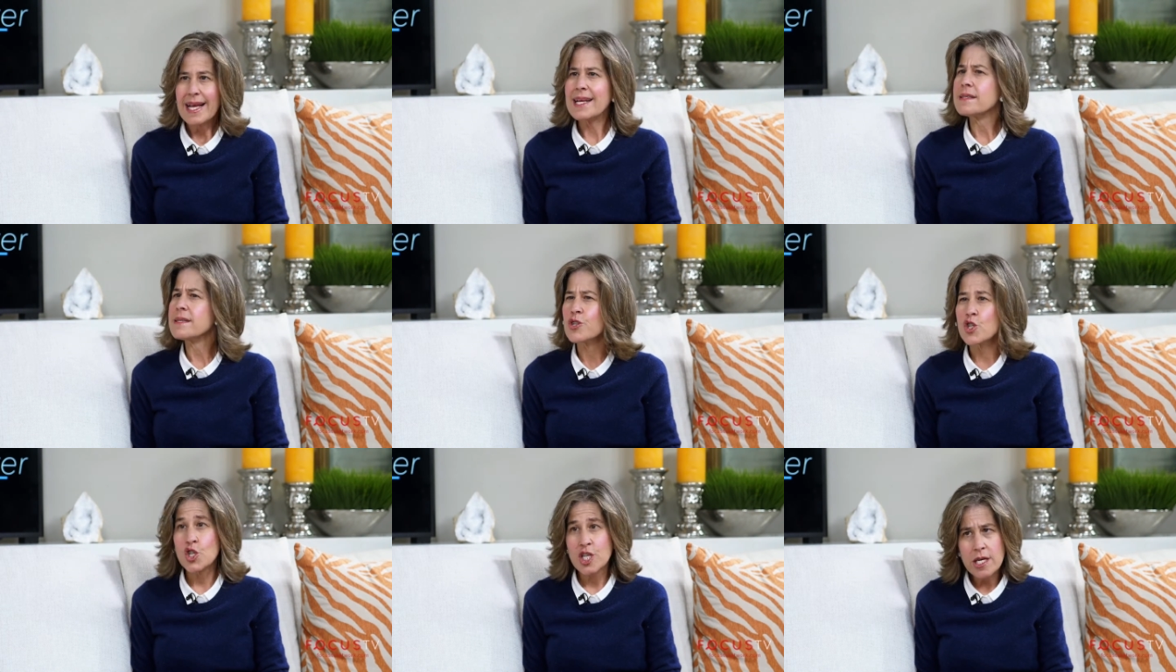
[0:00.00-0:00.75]
is a
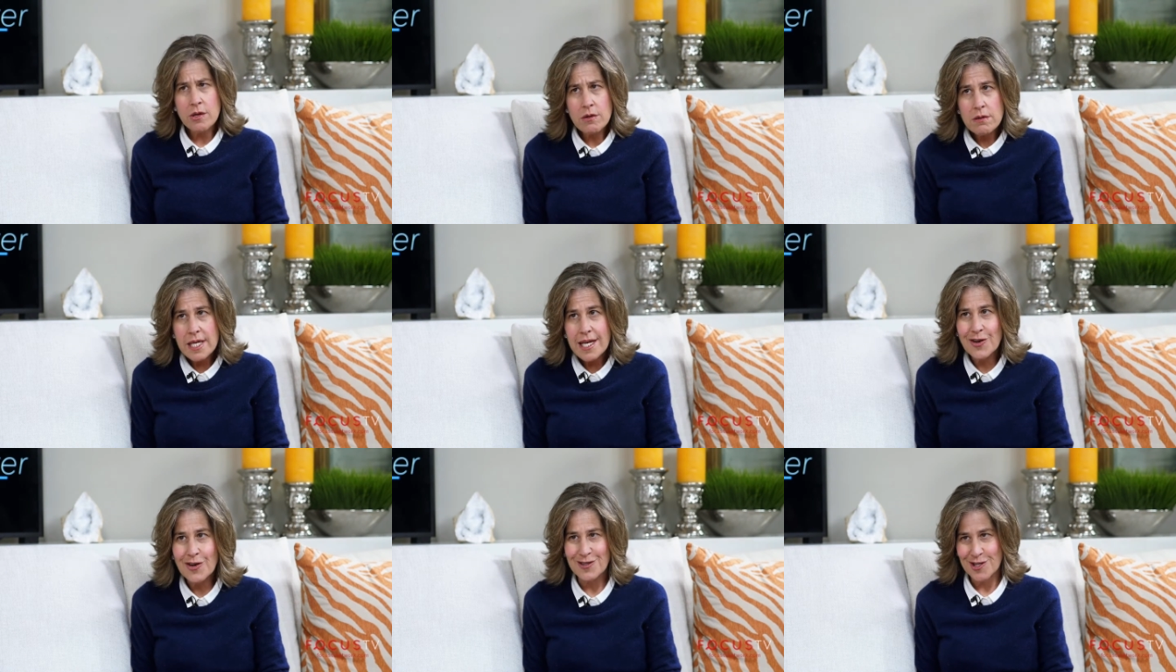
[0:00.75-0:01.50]

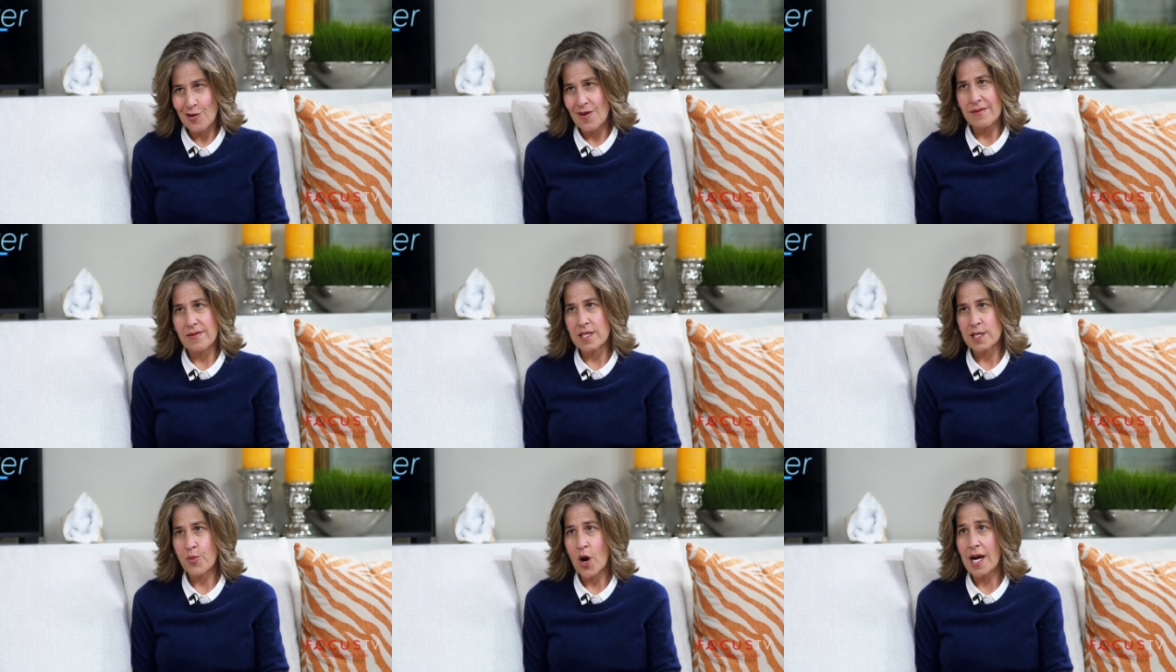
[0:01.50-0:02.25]
cheerleader during
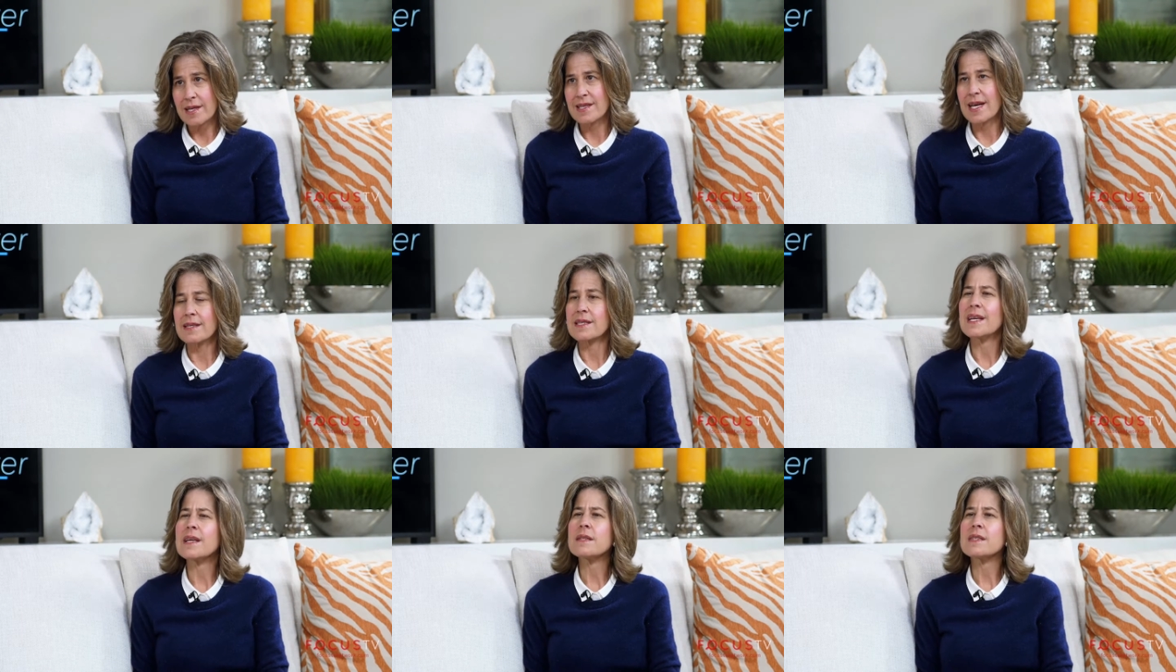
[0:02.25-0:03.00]
this process,
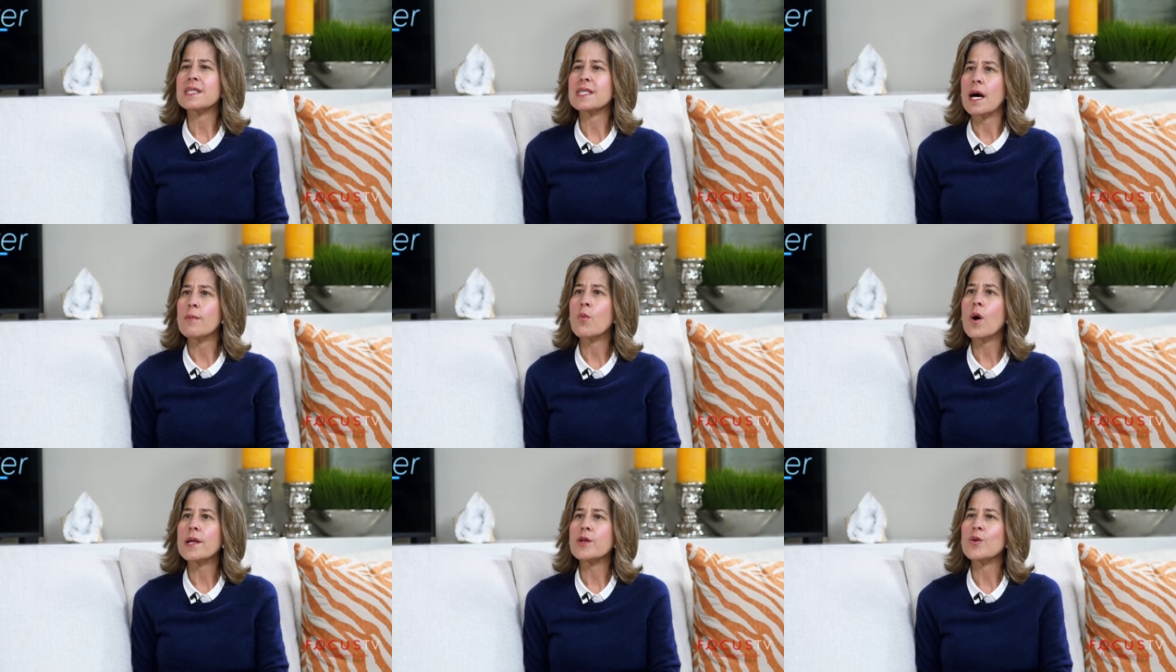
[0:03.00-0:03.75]
is
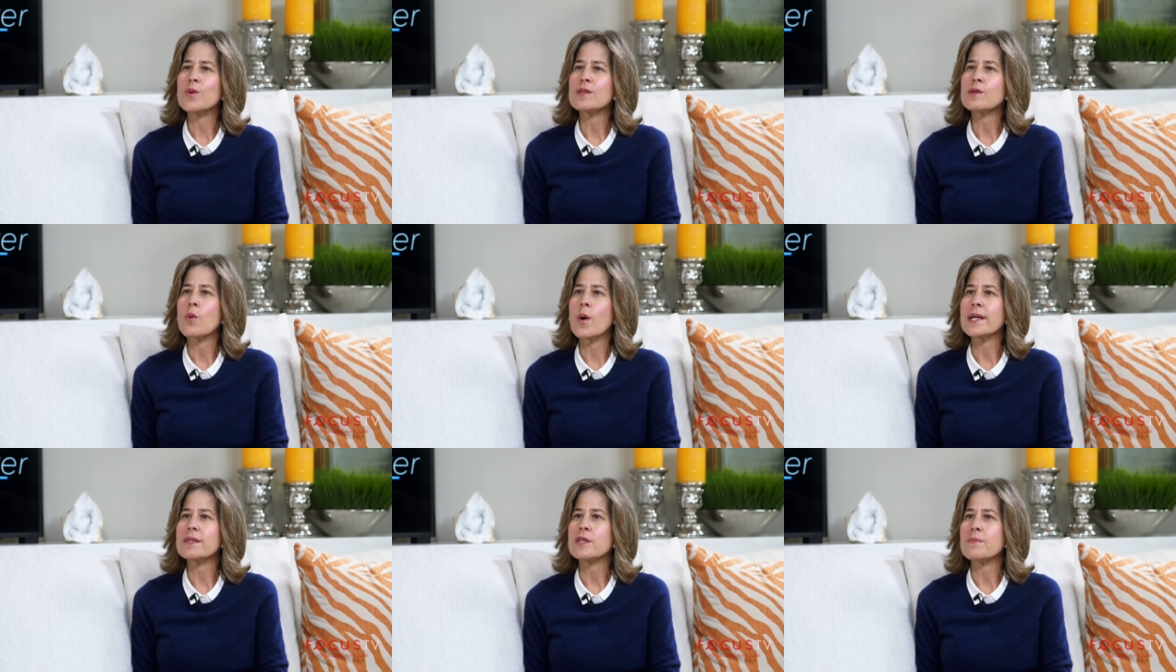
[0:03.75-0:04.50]
someone who is
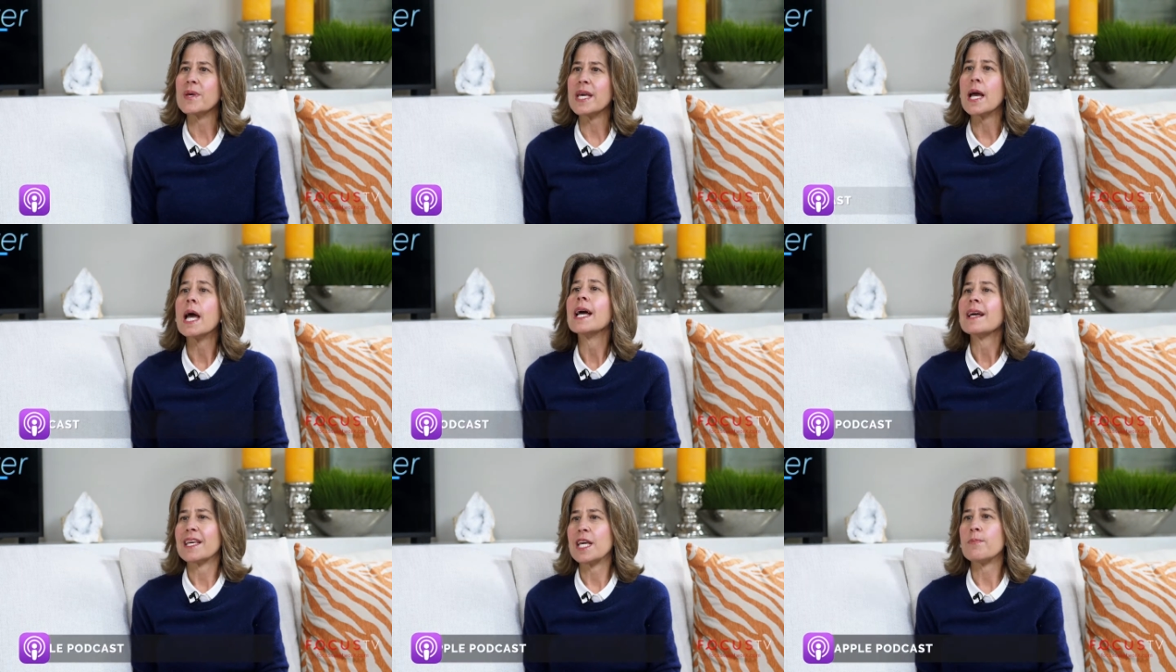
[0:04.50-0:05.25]
going to be
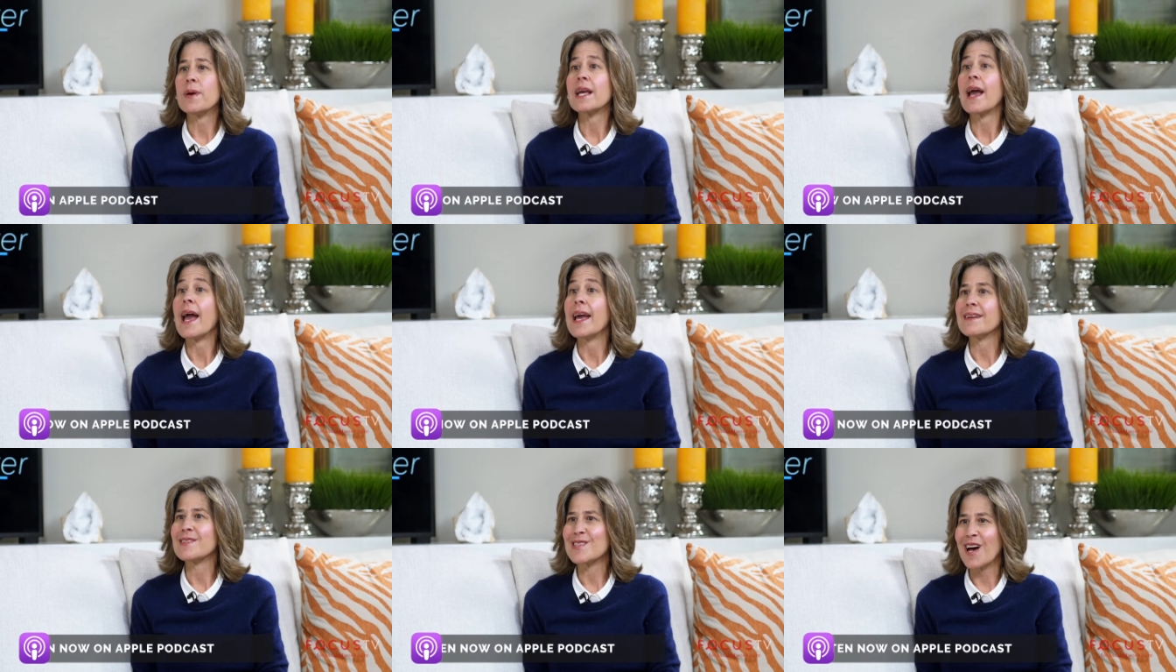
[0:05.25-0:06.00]
keeping
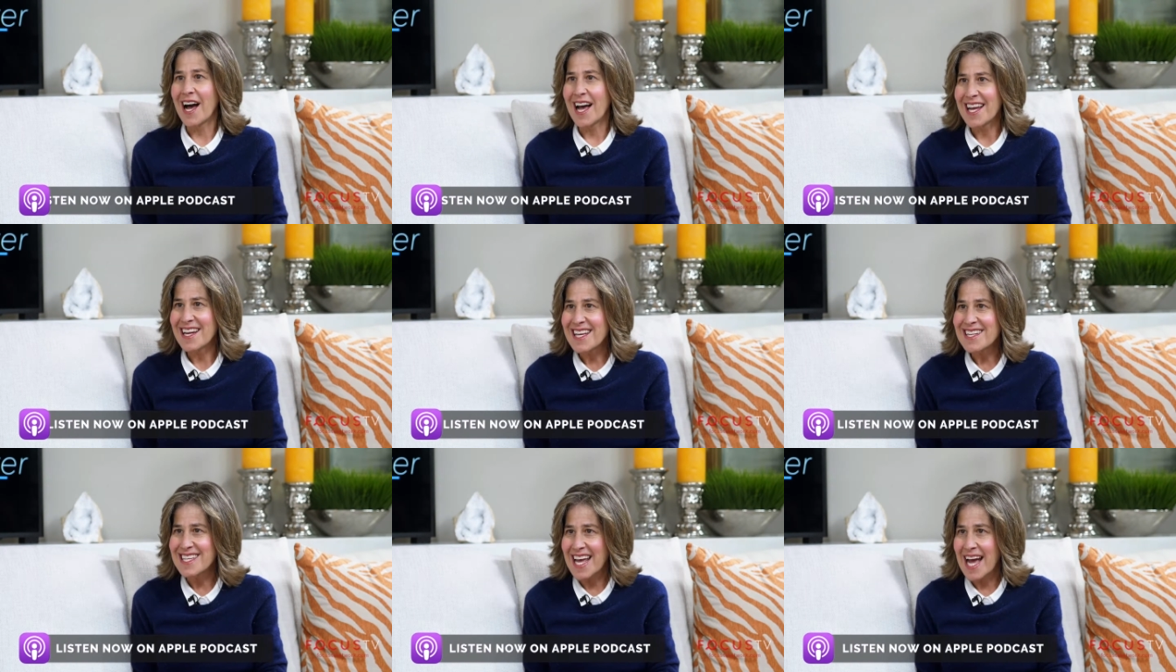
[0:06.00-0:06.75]

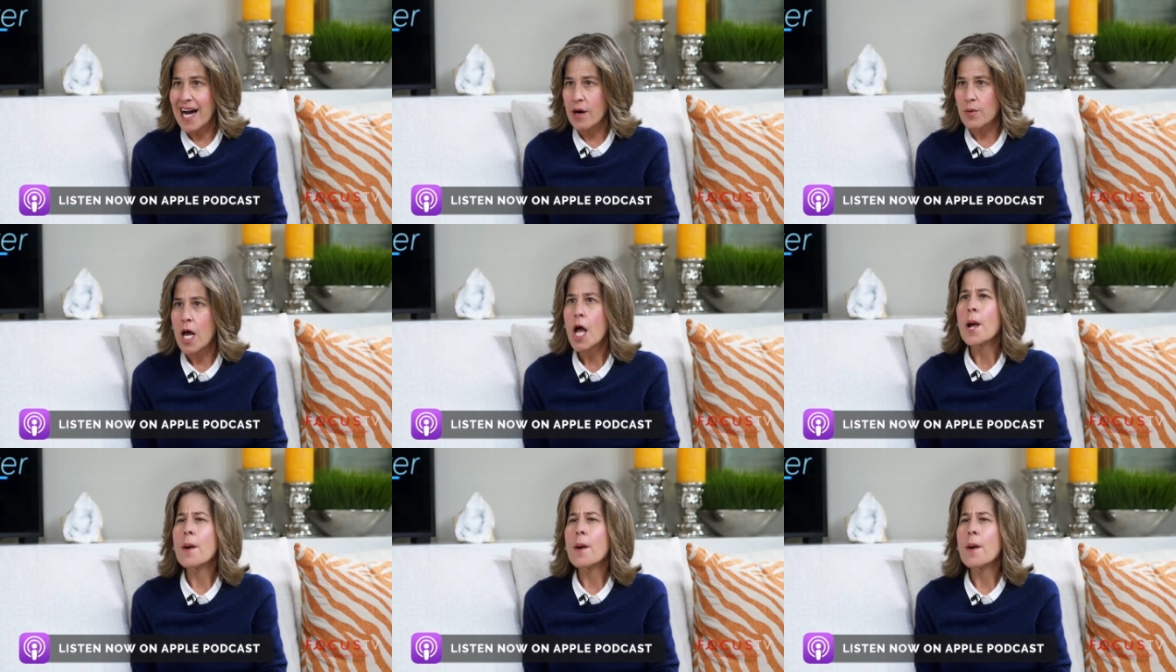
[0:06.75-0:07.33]
anxiety down,